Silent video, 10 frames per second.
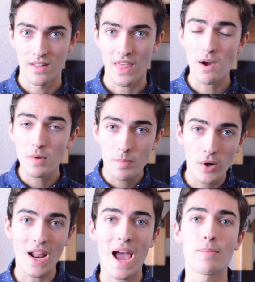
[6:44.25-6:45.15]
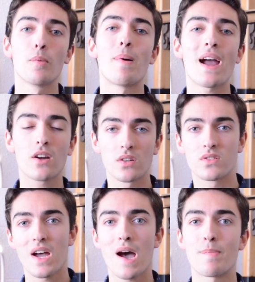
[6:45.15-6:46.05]
That would put Apple back on
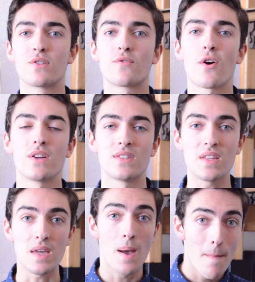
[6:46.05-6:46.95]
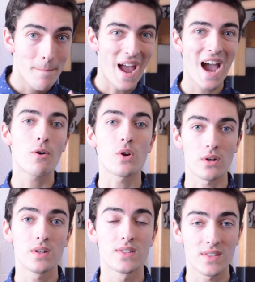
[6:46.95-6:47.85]
top as far as the
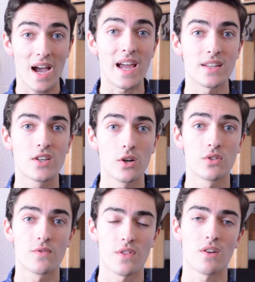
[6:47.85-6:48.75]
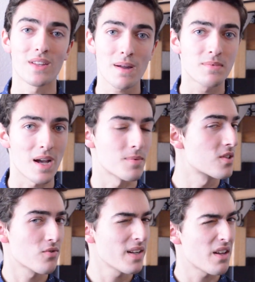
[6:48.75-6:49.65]
power side goes for their laptops,
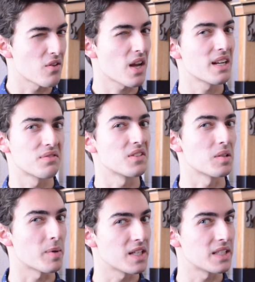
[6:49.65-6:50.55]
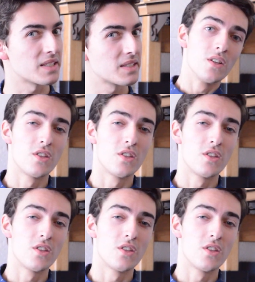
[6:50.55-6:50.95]
because right now they're kind of falling behind.